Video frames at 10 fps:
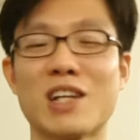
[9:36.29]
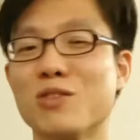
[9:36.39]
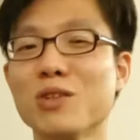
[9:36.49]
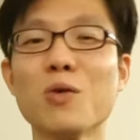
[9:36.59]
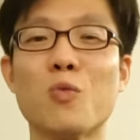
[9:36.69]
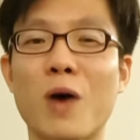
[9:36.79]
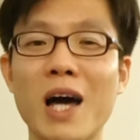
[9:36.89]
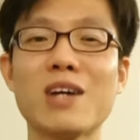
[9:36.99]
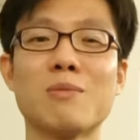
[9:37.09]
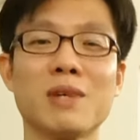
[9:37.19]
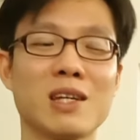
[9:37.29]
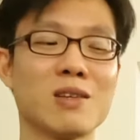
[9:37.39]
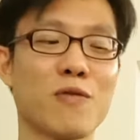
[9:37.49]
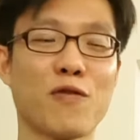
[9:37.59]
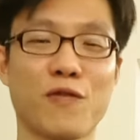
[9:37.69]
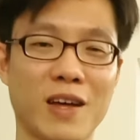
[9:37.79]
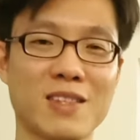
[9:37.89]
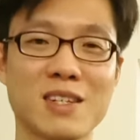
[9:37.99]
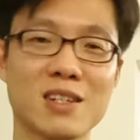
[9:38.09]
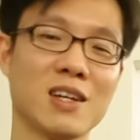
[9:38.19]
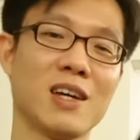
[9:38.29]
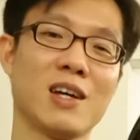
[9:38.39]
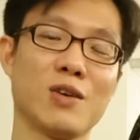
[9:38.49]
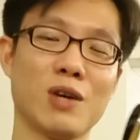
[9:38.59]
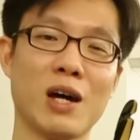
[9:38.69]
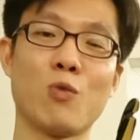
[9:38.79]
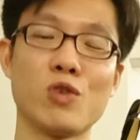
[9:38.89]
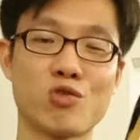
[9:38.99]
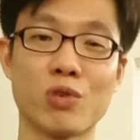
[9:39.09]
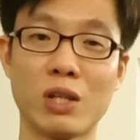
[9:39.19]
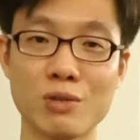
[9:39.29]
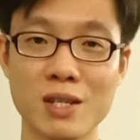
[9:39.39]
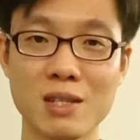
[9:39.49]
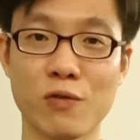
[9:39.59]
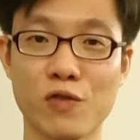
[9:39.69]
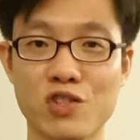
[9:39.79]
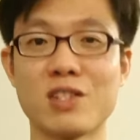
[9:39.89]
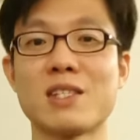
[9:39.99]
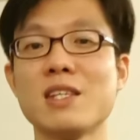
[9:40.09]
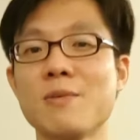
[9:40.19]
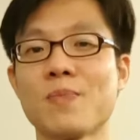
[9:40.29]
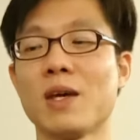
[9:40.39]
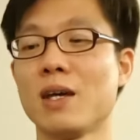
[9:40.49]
I do not know why I make it fatter, which reduces efficiency.